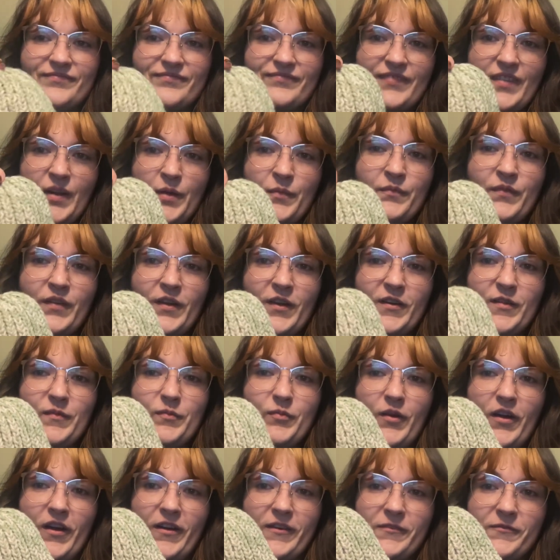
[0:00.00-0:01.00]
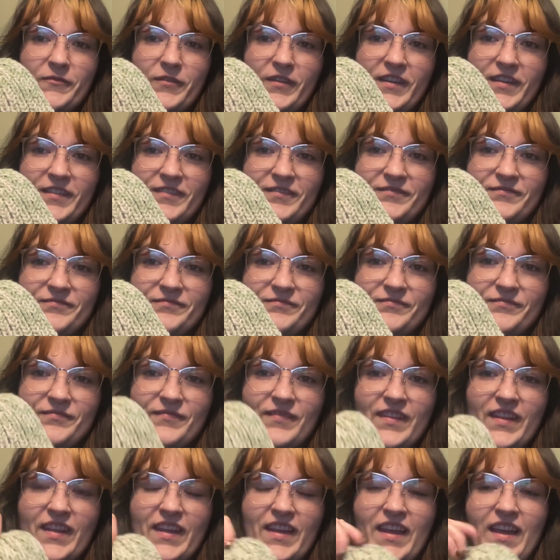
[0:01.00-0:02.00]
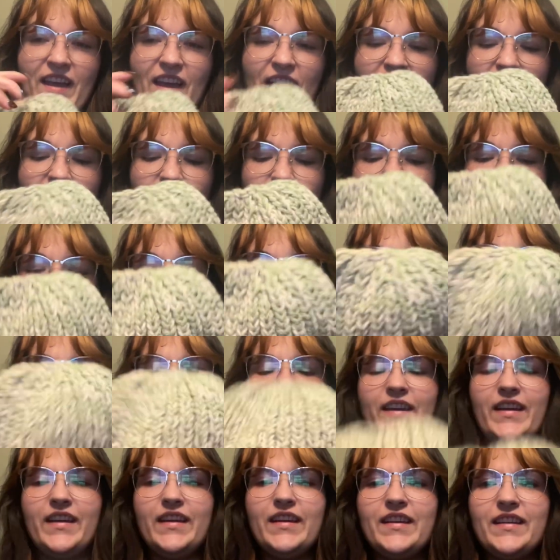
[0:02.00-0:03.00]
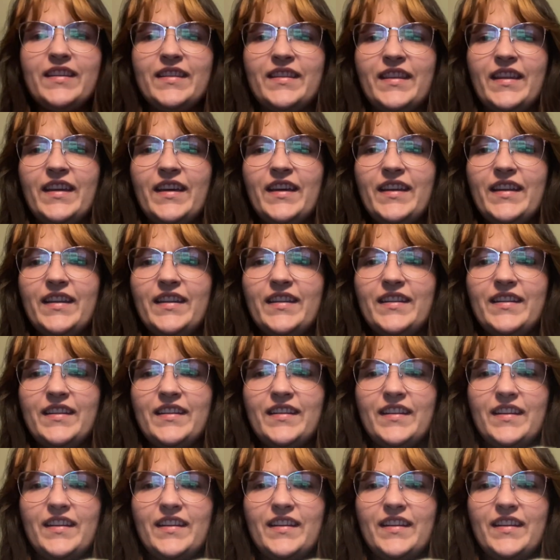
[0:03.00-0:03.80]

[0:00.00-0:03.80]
I'm very proud of it. I really like that.